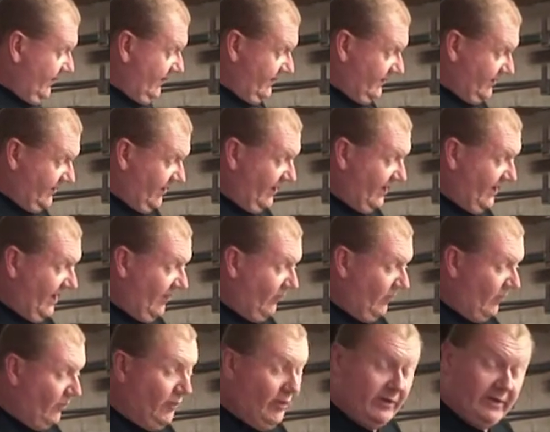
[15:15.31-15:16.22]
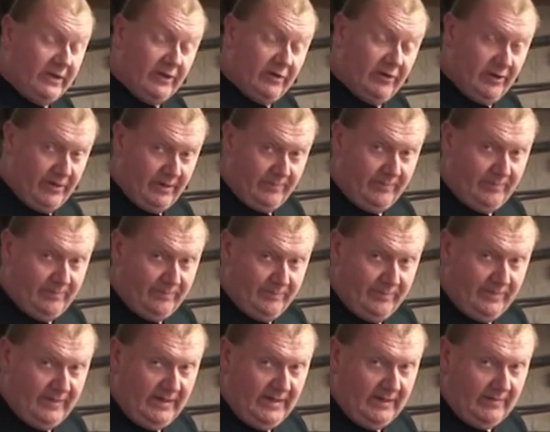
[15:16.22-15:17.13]
So yeah, we're working on a
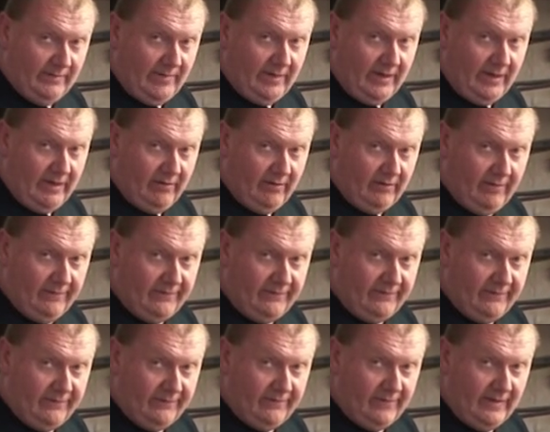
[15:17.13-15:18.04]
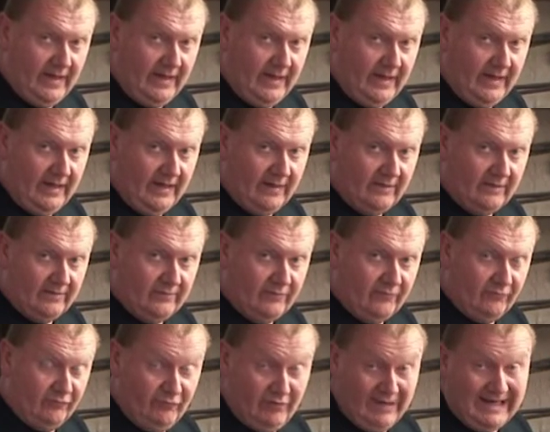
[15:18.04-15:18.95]
neat pair of
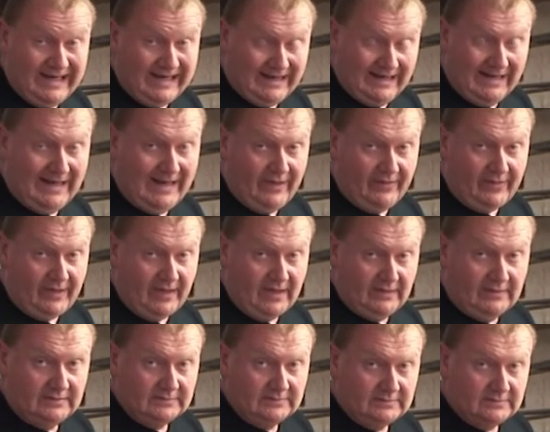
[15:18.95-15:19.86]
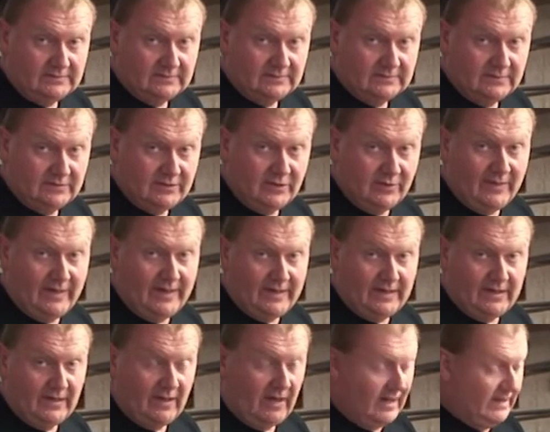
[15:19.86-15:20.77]
red leather
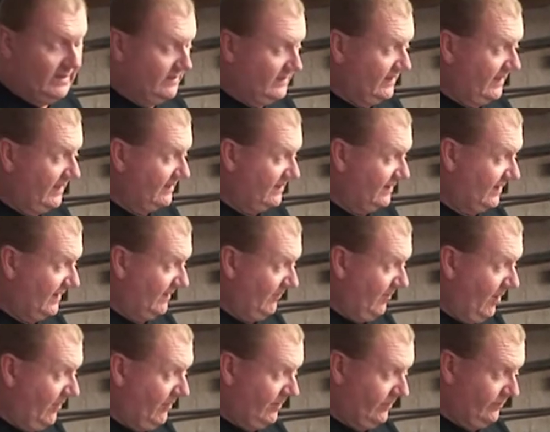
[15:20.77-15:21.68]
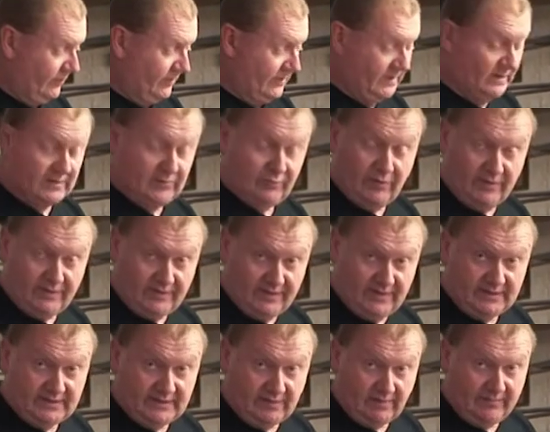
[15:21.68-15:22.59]
289 seats at the moment, which is what
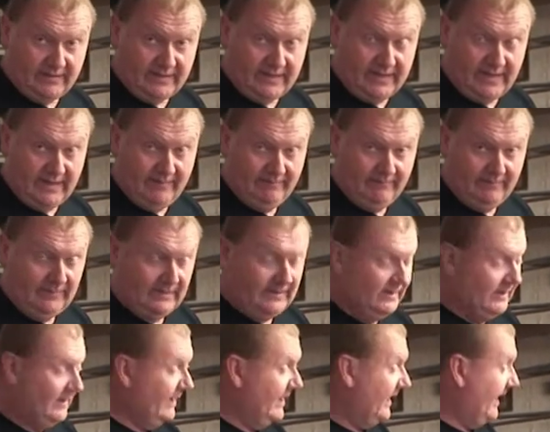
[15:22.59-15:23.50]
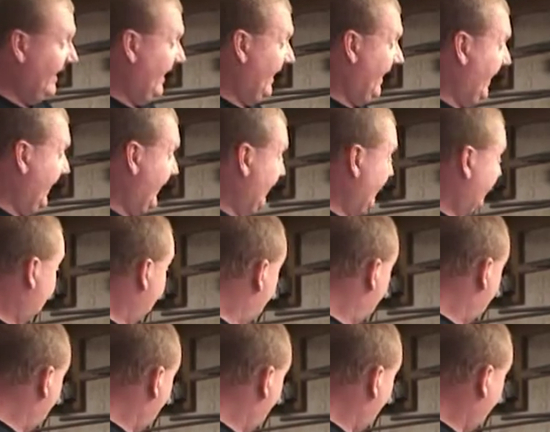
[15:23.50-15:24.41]
this will become, and
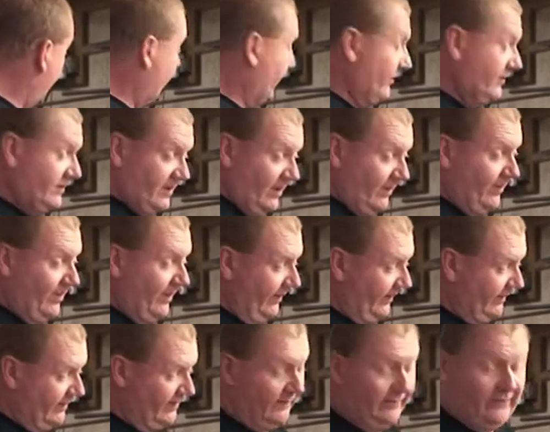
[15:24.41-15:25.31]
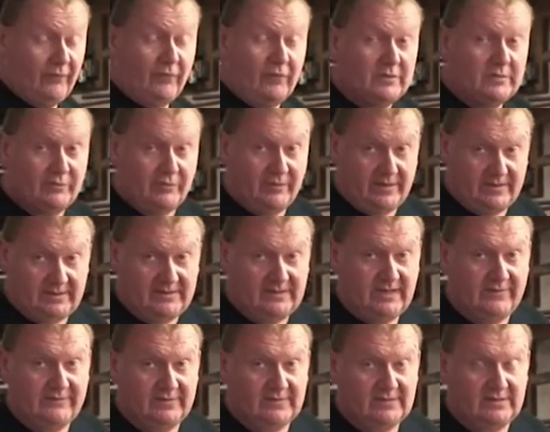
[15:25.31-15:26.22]
we're also building the
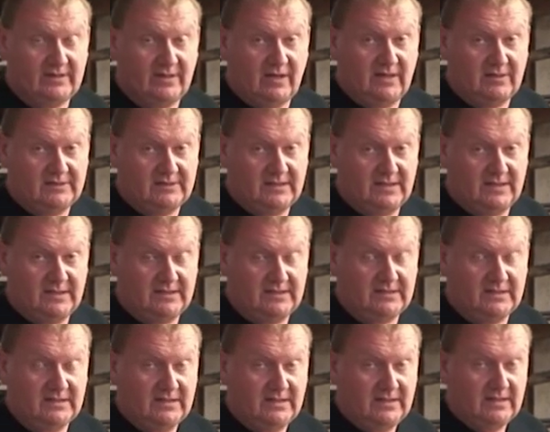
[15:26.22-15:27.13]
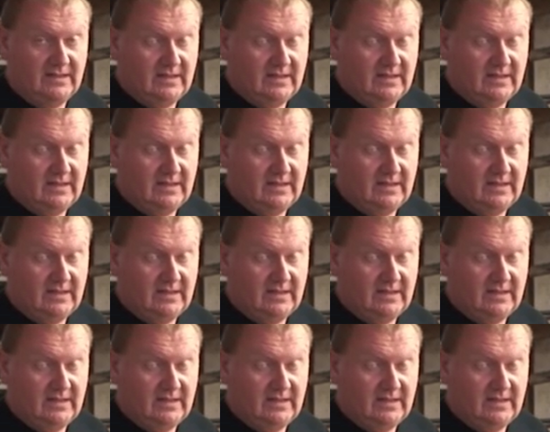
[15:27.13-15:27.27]
427 style seats